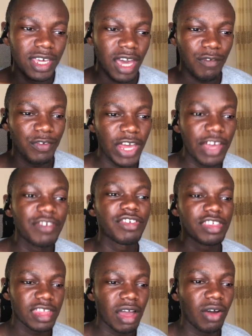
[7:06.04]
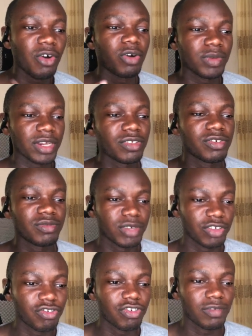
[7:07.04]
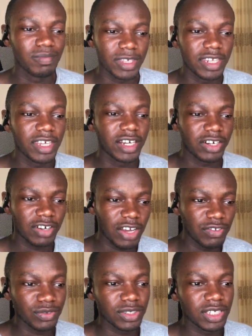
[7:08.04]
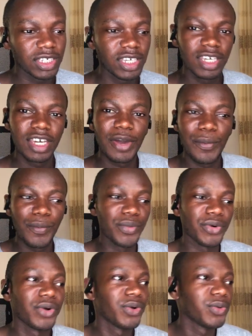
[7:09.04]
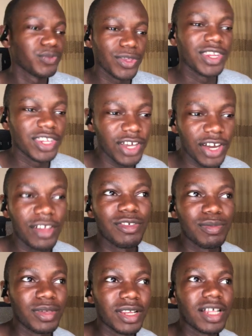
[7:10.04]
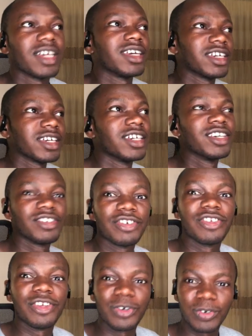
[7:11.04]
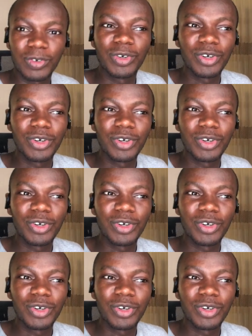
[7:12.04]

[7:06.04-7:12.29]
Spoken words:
I feel like she's now coming into mainstream media gradually, but we need her to be, like, you know,